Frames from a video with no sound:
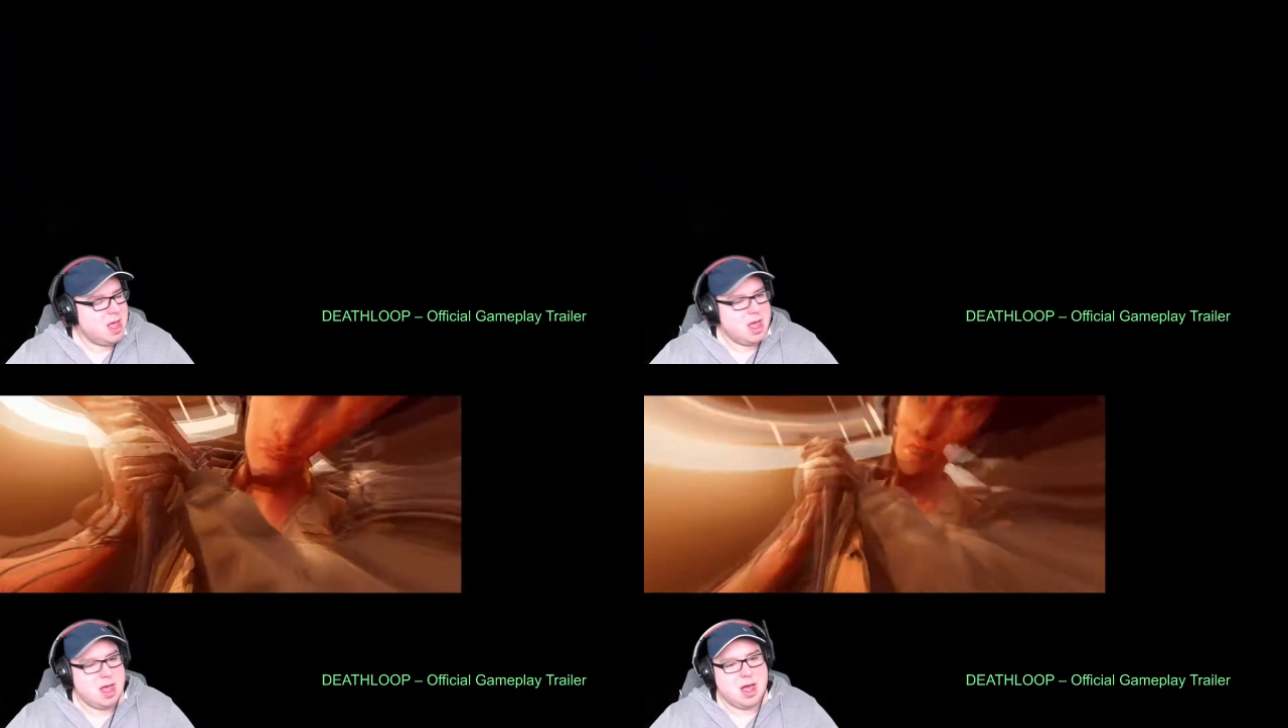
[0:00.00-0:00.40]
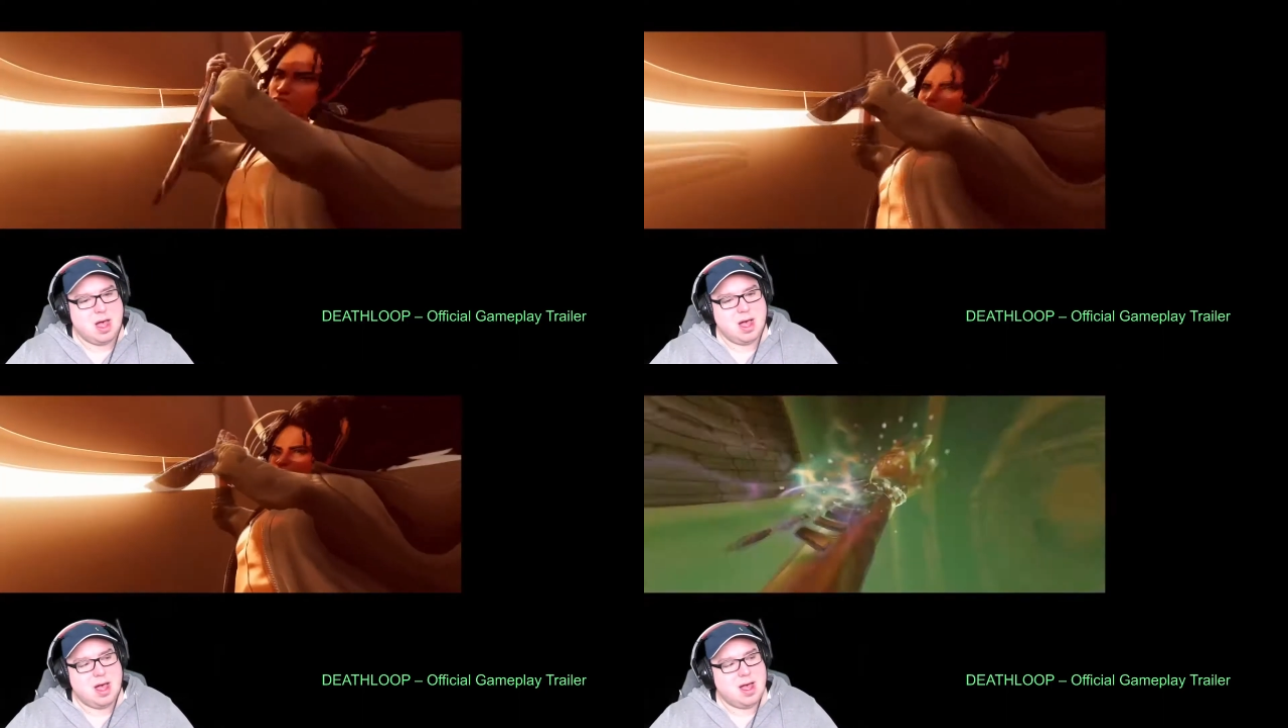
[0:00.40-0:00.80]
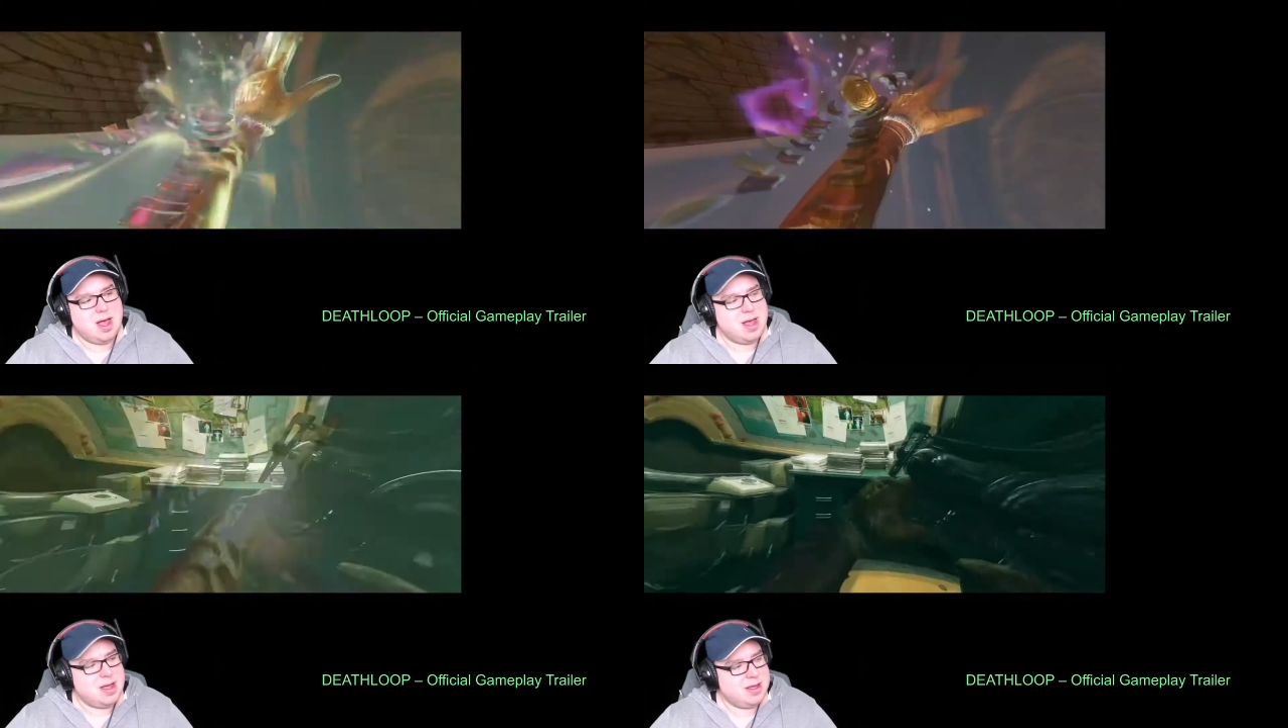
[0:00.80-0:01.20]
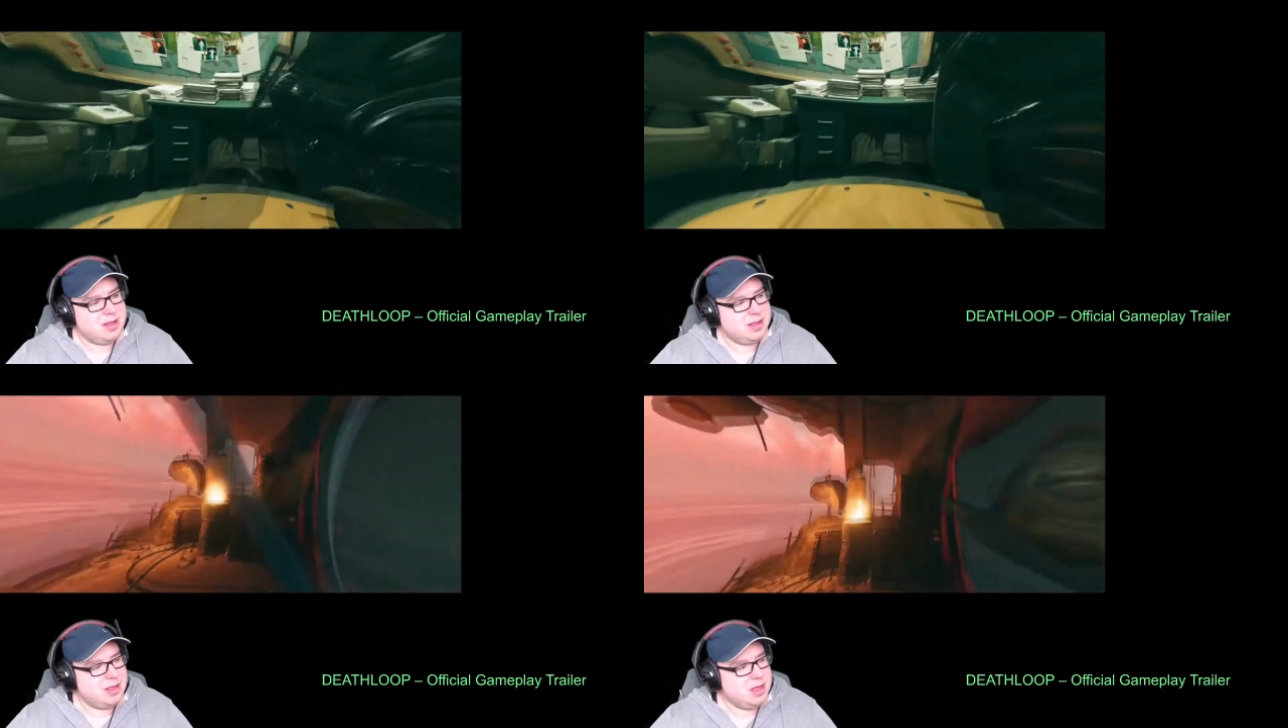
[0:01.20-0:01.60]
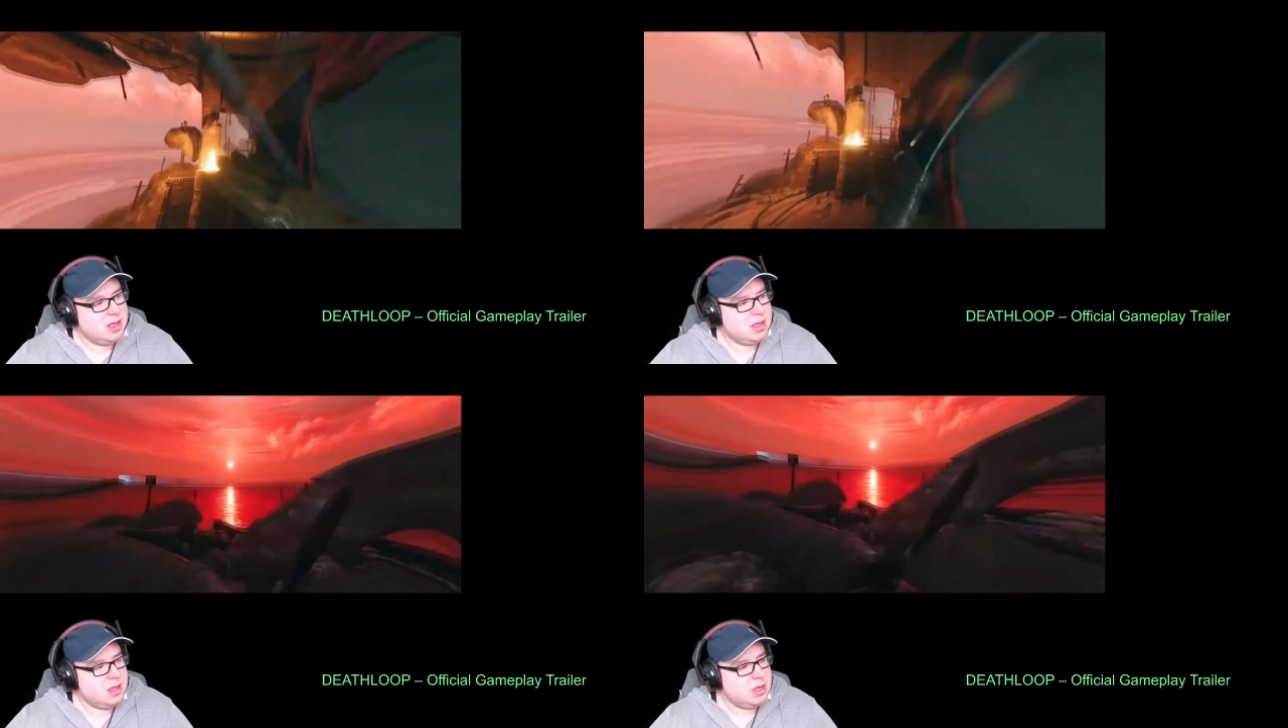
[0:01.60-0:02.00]
Oh.
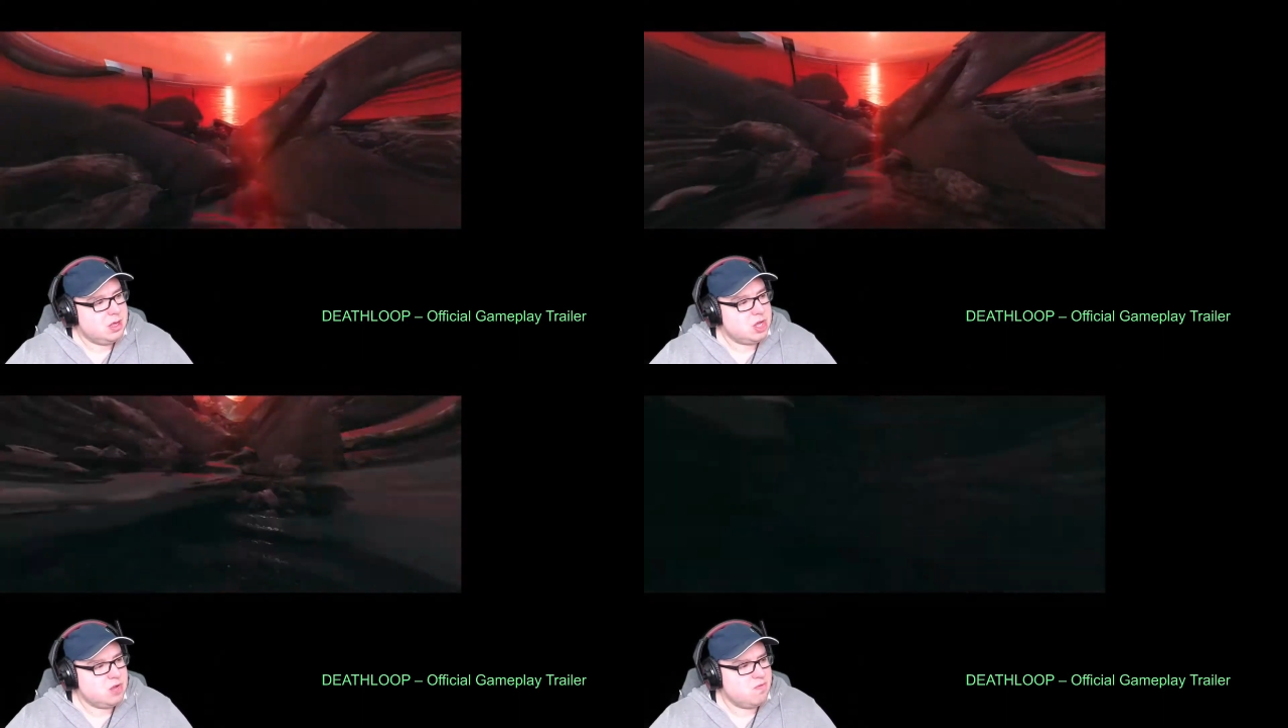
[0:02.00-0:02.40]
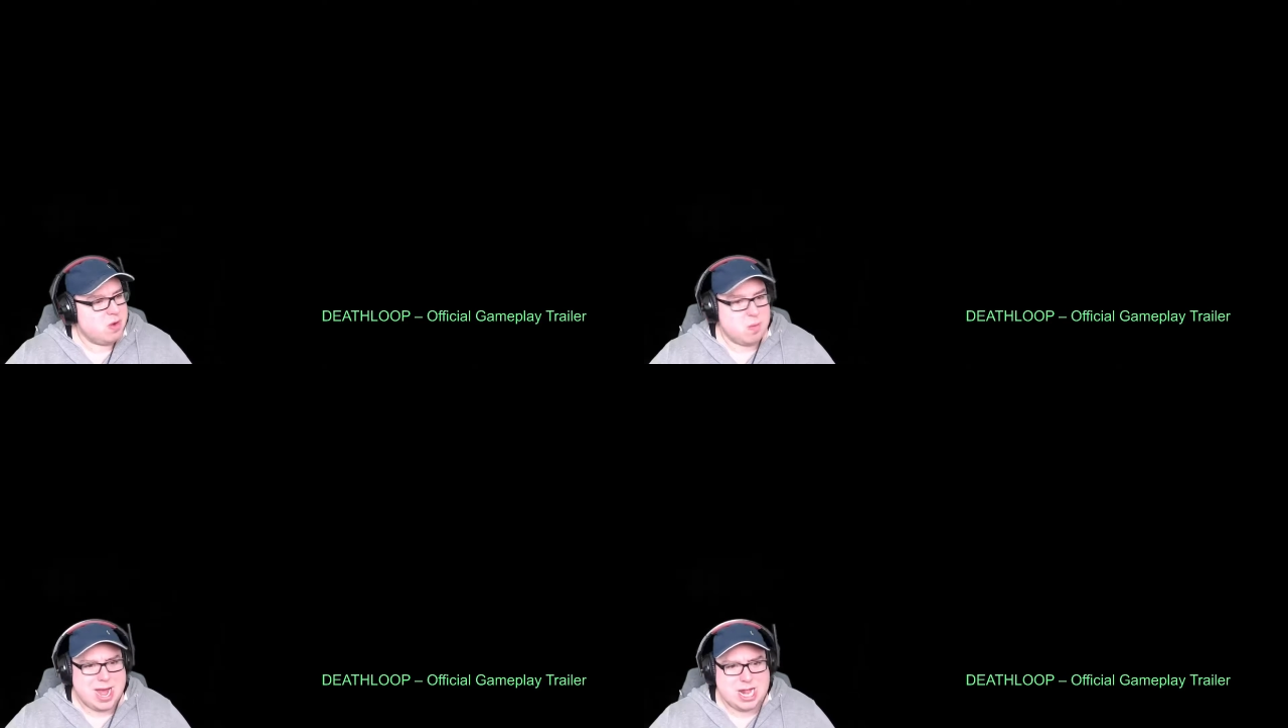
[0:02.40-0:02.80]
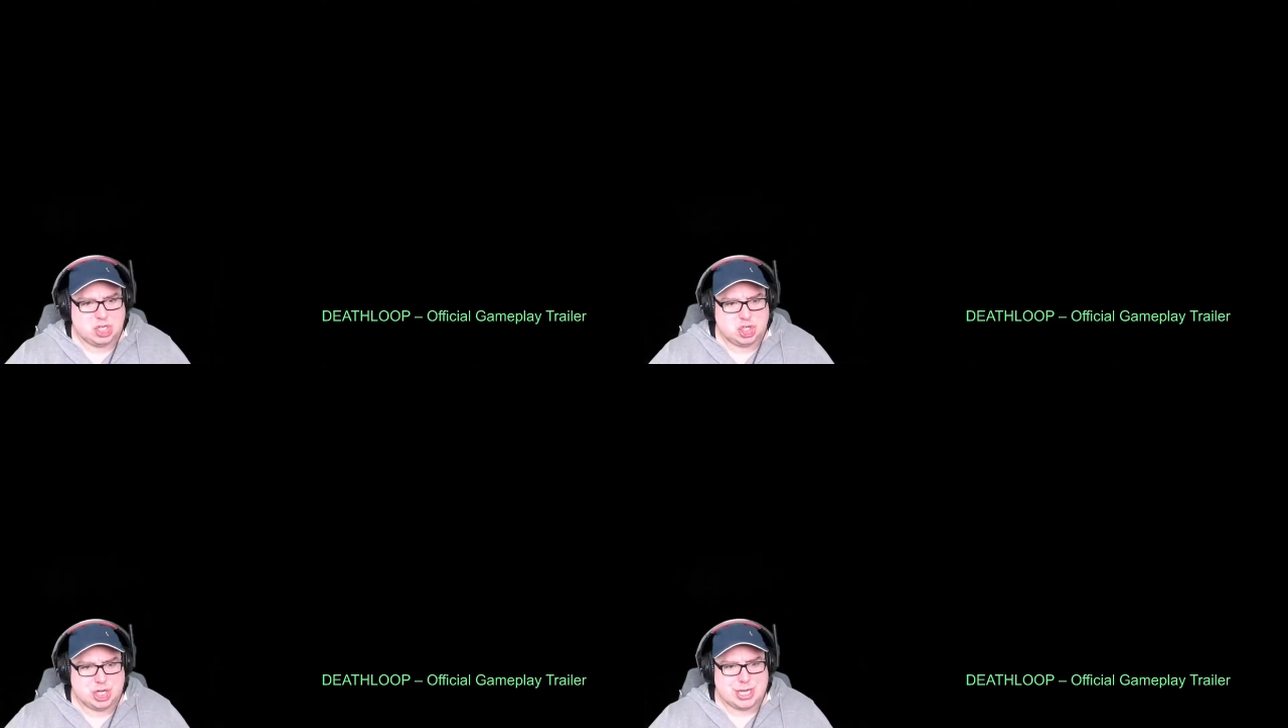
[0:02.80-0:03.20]
They can rewind shit